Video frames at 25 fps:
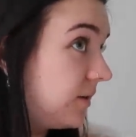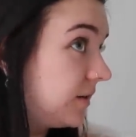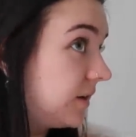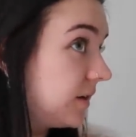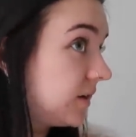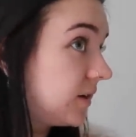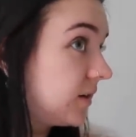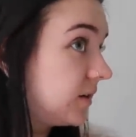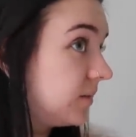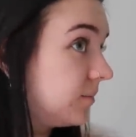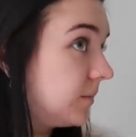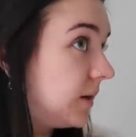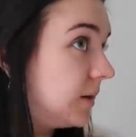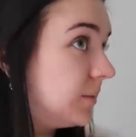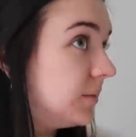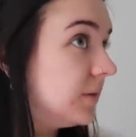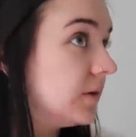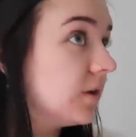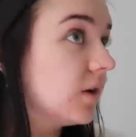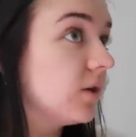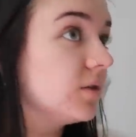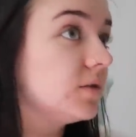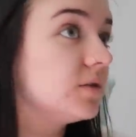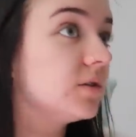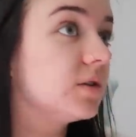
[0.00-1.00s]
and I can maybe
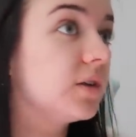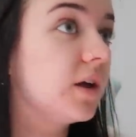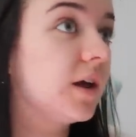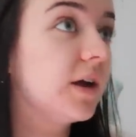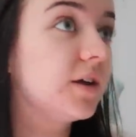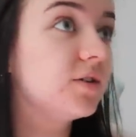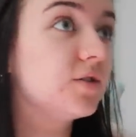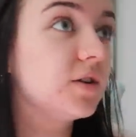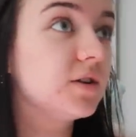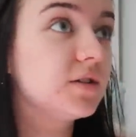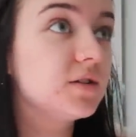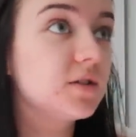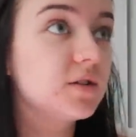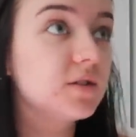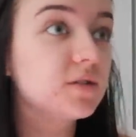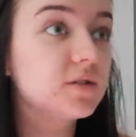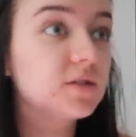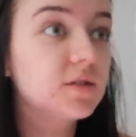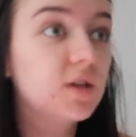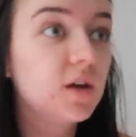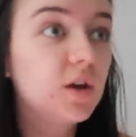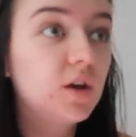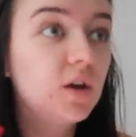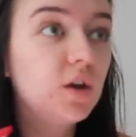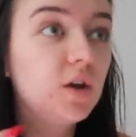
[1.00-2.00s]
go to the hairdressers